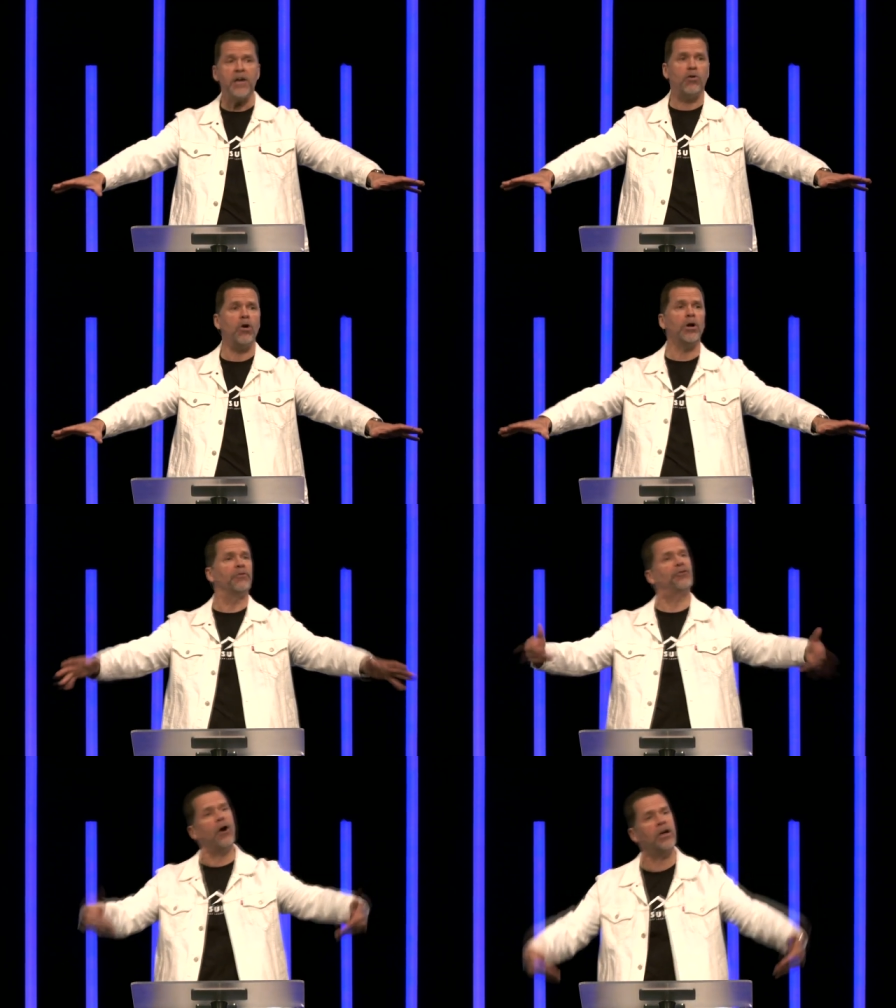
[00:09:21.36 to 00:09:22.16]
he could have
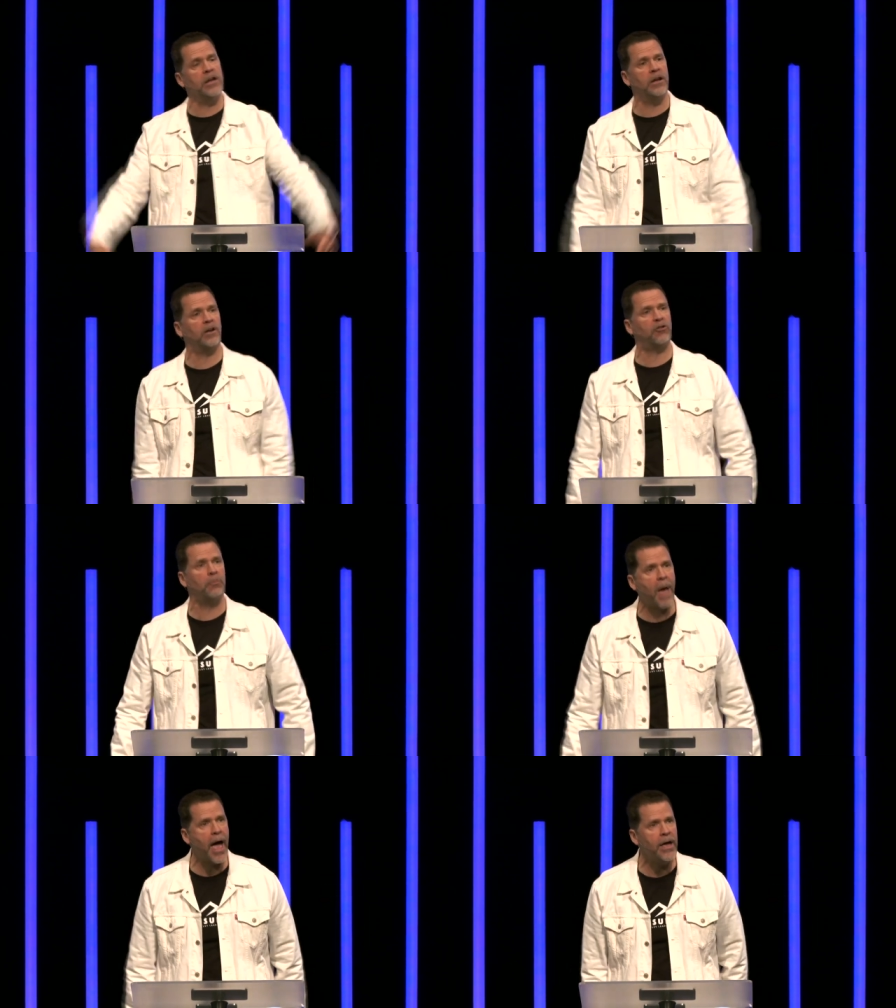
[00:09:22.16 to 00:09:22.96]
sunk into
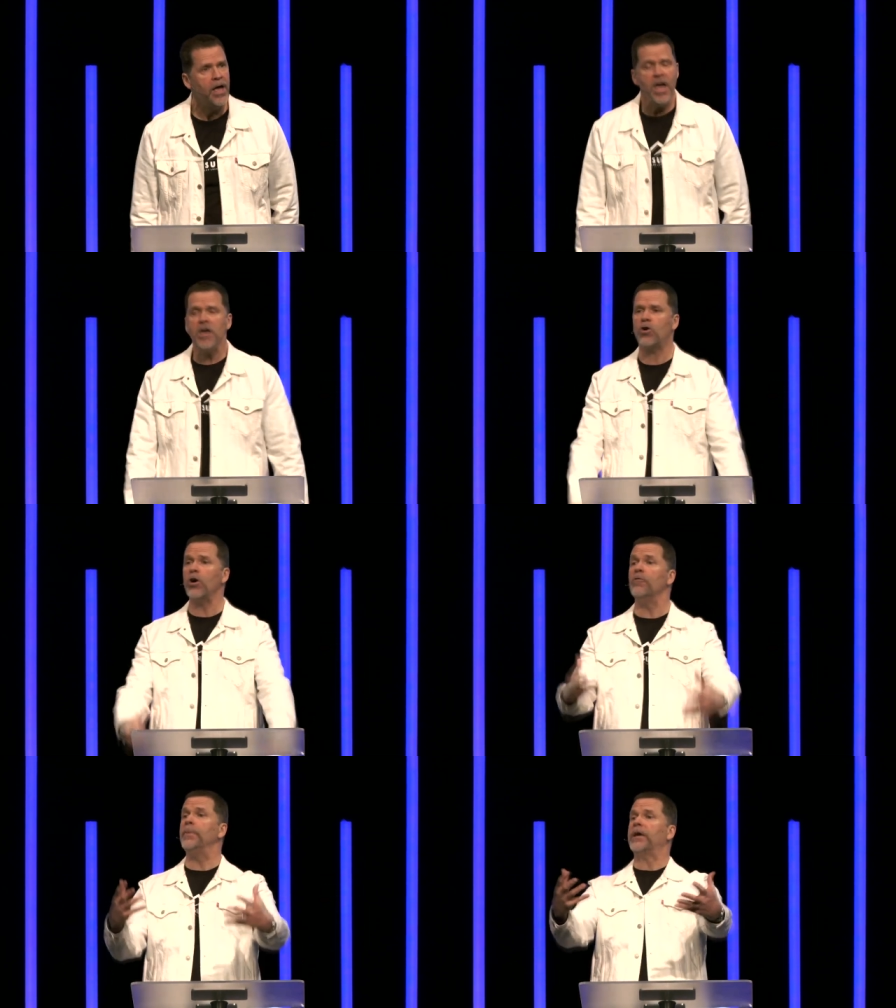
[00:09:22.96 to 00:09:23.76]
dismay, he
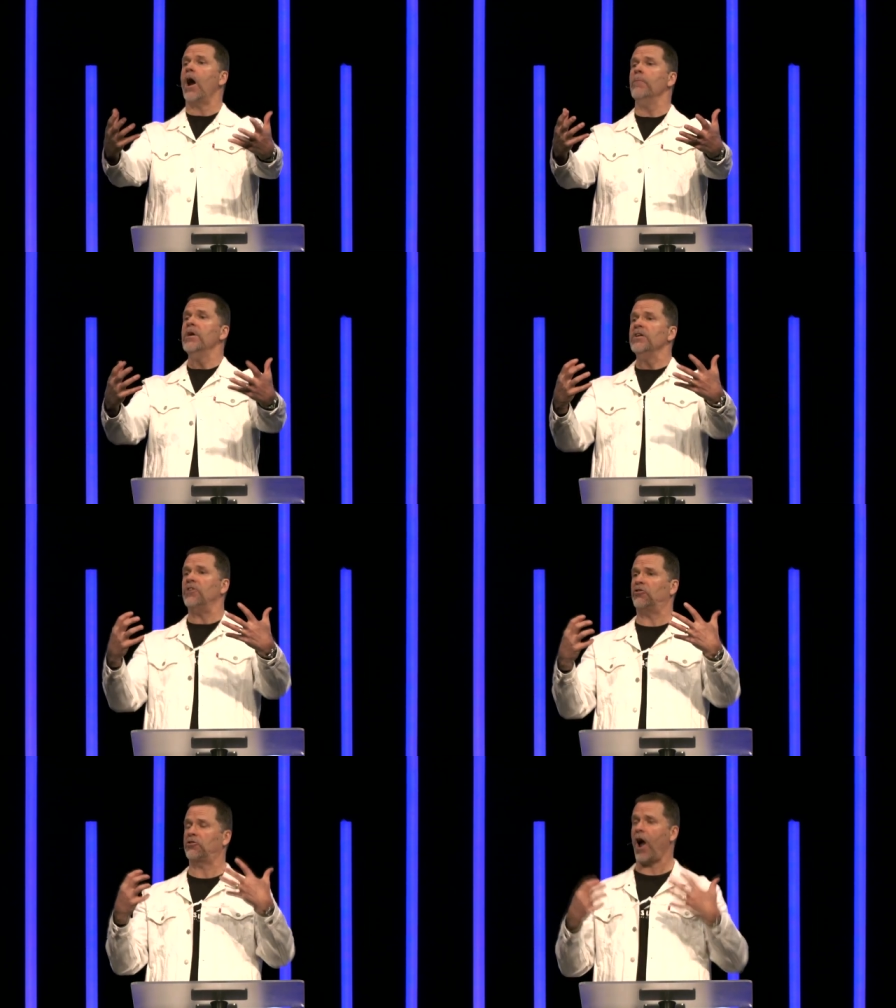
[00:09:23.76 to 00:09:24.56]
could have become
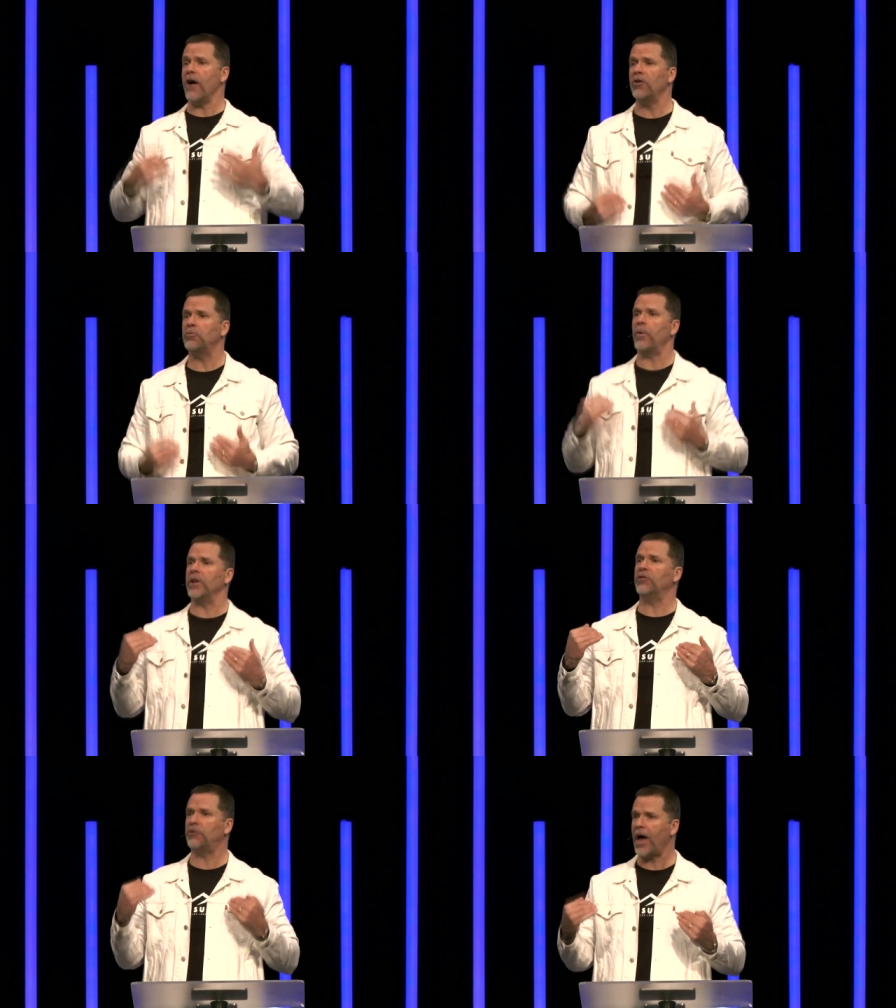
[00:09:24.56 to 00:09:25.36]
discouraged, but
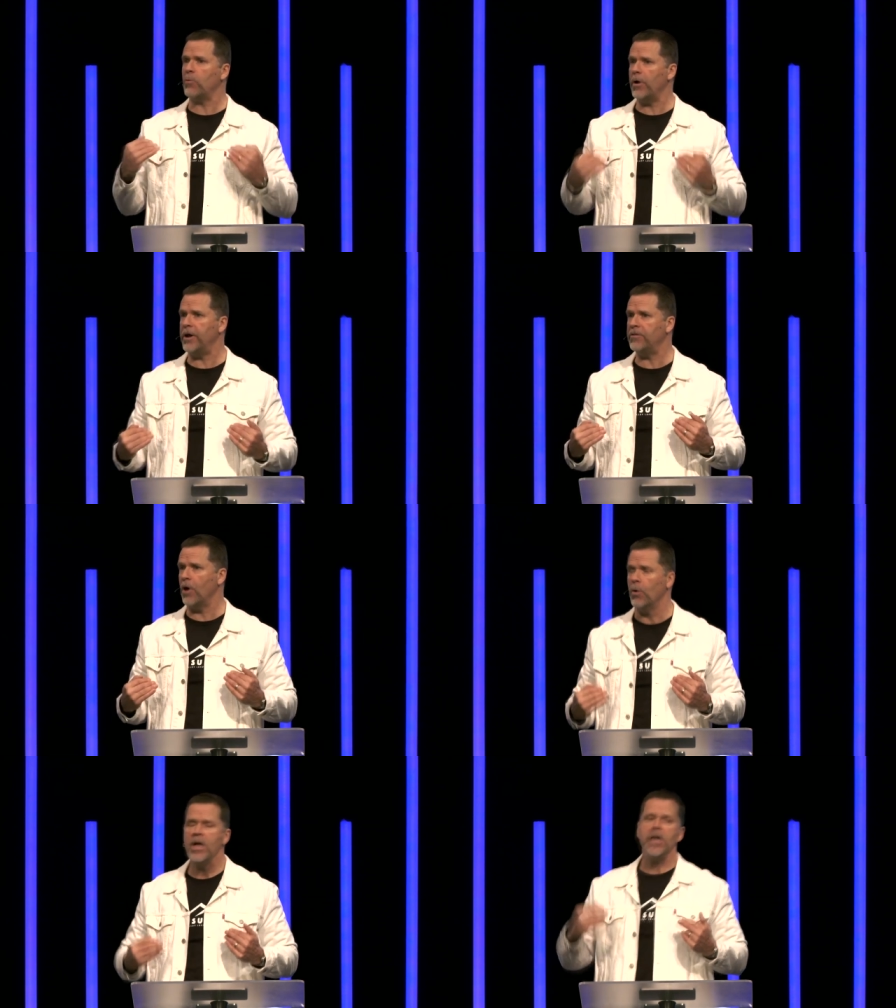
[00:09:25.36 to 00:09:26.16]
instead, what did he do?